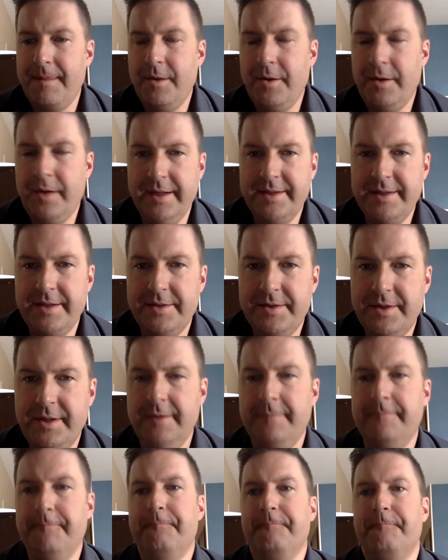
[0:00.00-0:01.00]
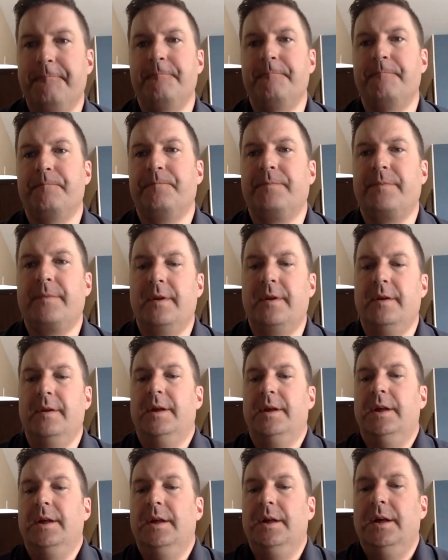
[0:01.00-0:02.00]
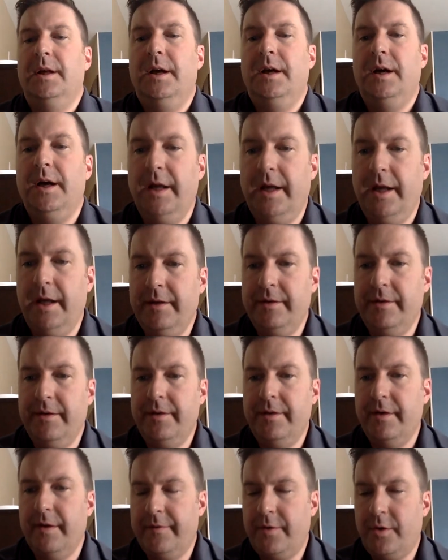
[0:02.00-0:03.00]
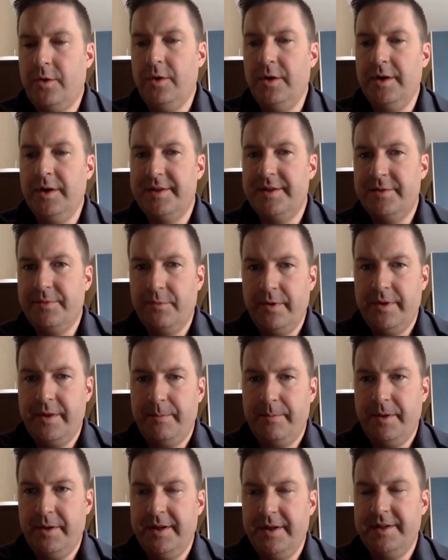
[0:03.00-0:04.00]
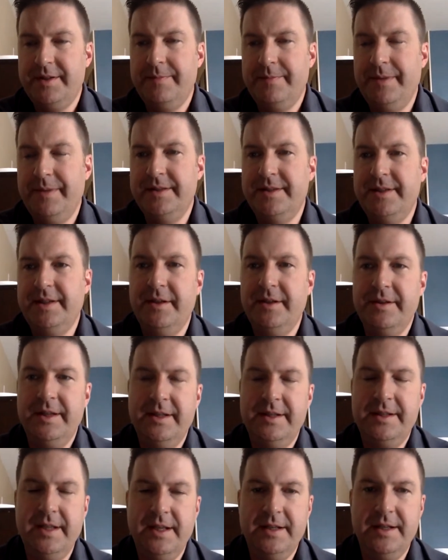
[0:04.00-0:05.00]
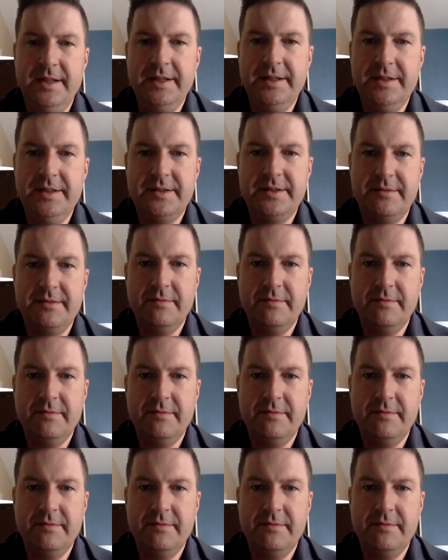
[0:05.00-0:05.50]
Okay, sounds good. And, of course, with the participants here, the attendees,